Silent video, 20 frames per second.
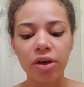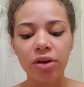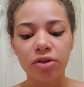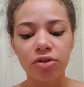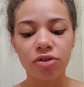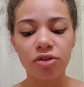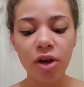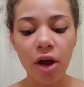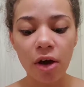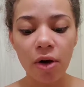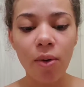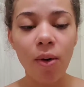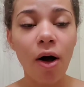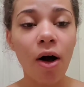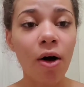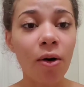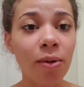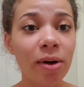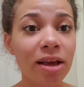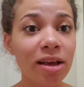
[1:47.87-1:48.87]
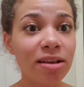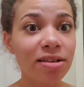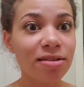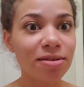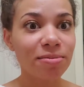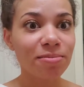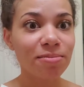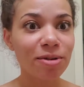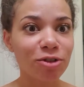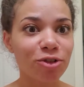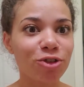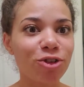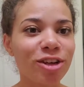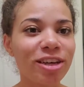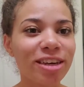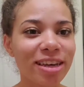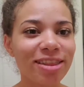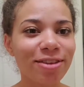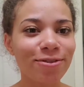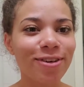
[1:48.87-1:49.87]
So always make sure you
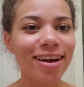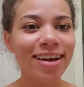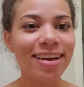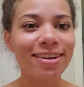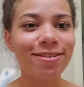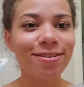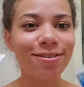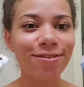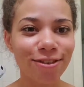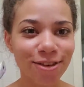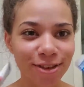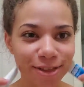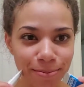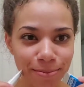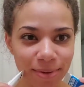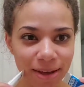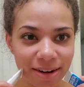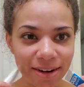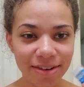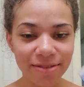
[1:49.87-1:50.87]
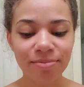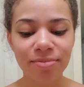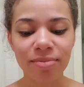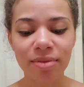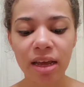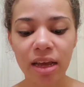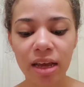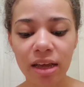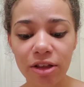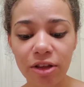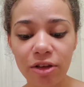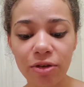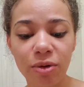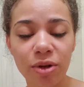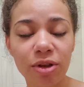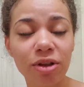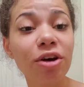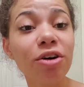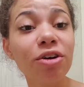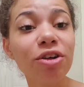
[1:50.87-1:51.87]
get the one for the beard, and you
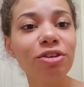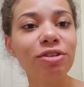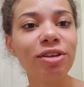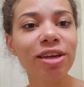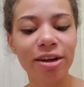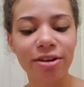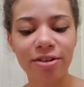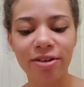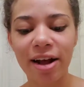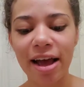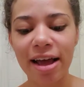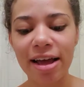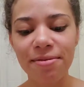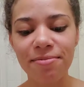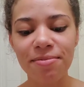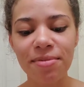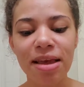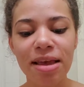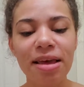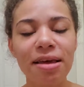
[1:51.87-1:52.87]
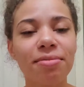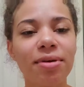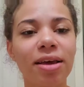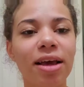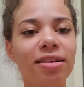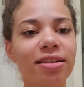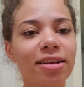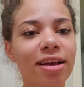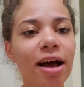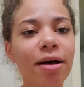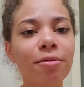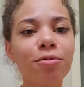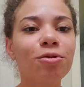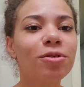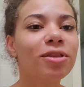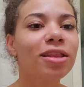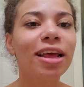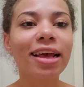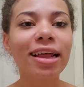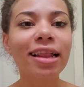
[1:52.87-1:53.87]
will know you did it right because it comes
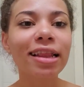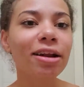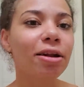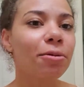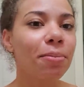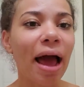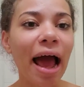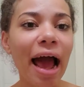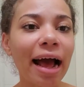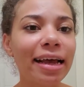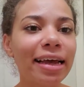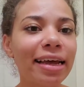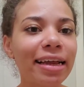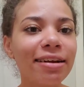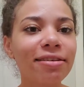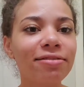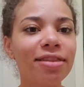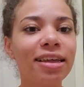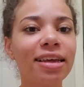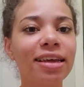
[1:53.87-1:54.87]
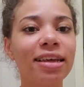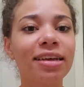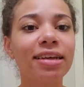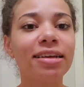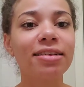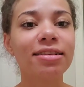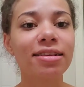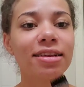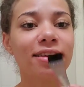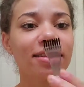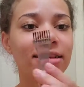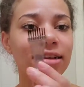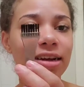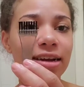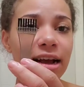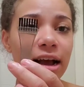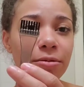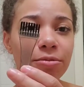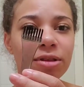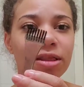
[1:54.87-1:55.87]
with like a little packet of things, and it's going
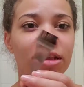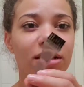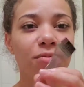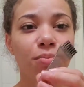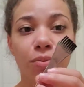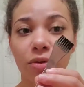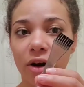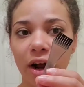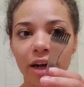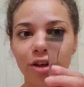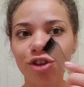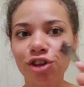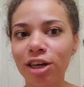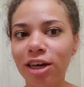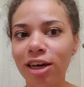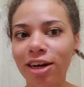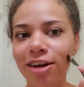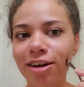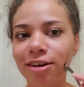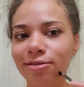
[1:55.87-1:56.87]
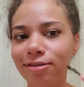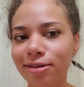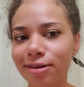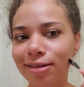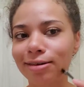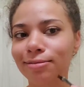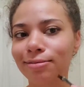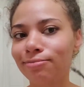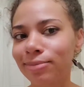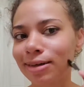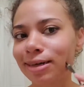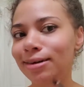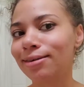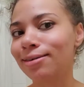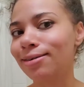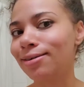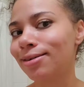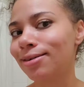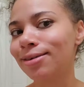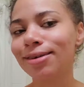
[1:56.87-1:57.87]
to come with this brush here for their
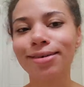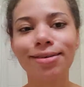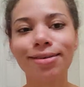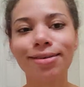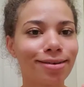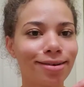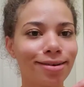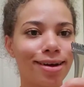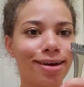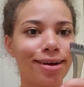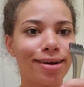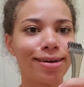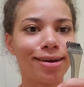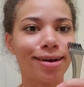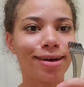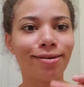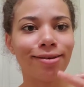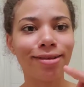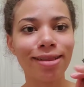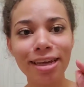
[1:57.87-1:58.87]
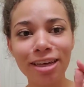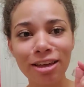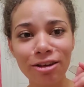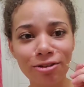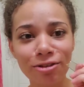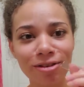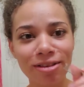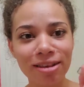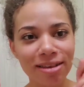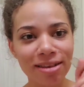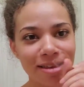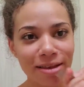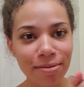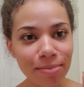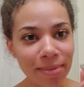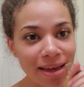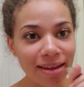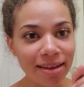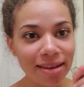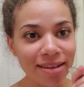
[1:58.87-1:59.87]
beard. I only use this to
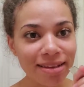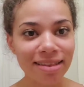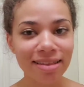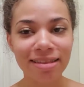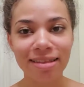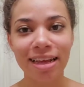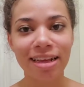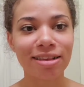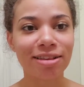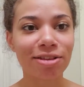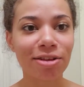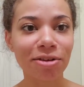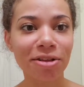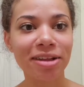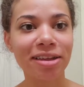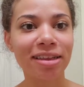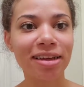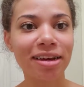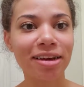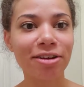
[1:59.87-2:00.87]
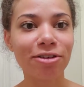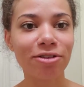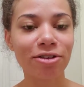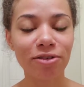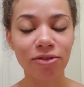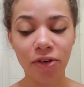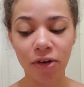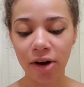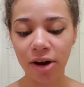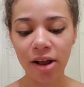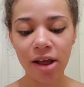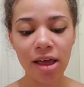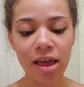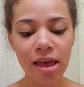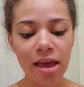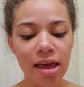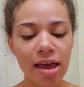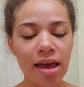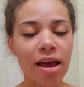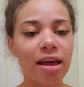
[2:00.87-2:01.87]
mix. That's the only thing I use it for.
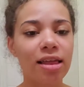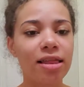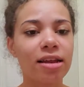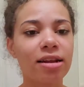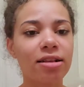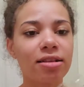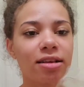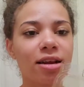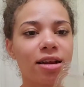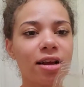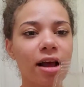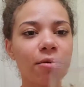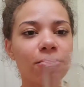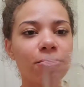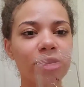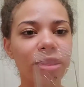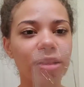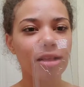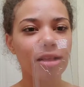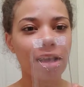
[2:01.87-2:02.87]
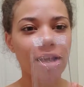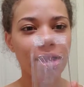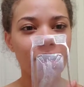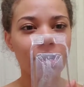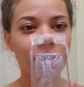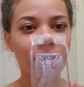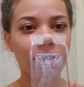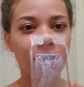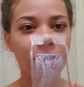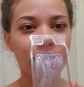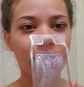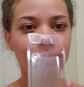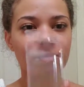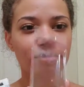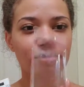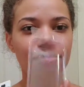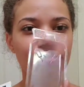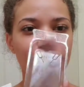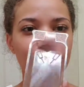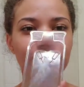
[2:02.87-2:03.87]
And then it's going to come with like little
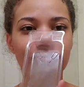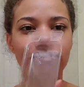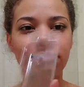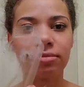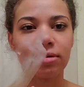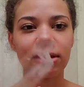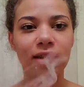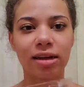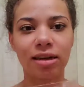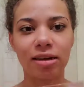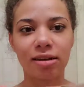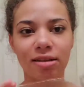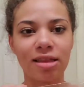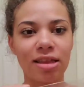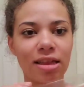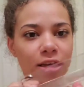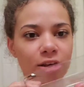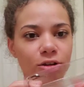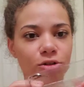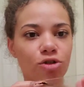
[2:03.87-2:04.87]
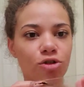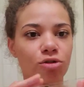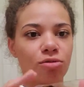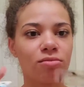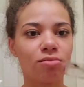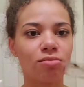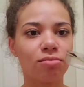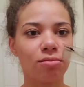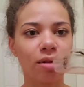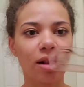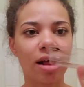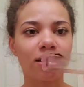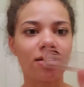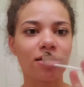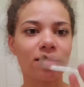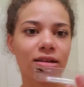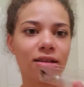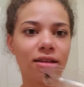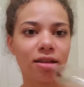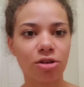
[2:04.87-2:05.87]
dish,
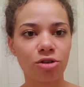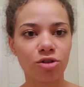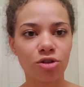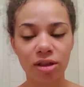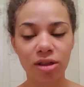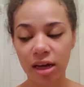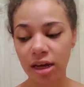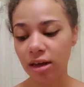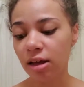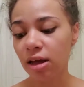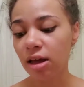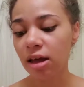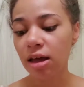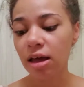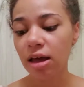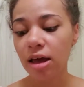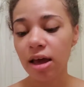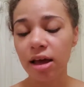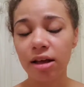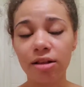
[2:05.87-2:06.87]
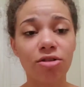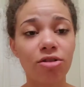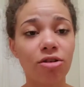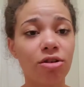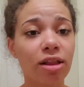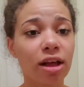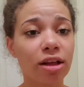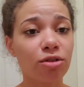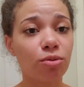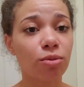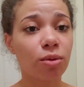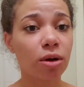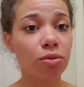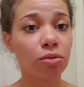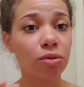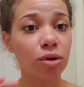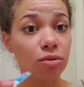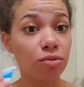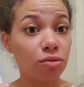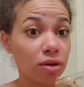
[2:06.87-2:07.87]
plastic dish thing. And so that's what
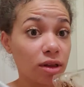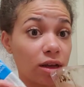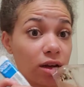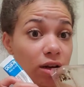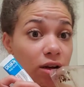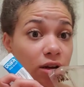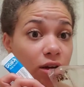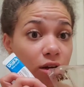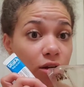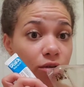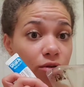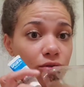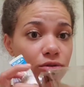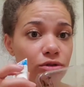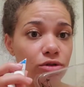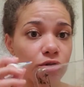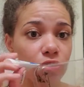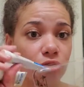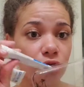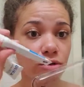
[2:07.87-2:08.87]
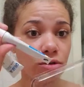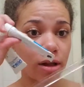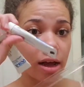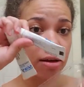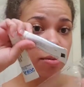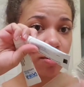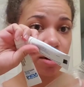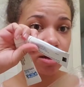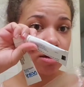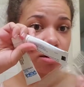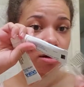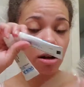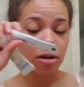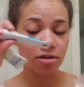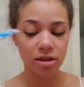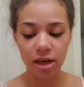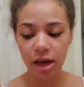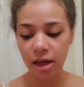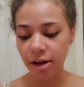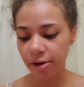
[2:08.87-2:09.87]
we're really going to use to like mix it all
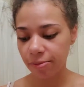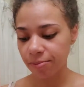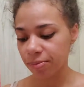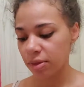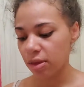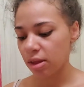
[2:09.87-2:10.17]
together.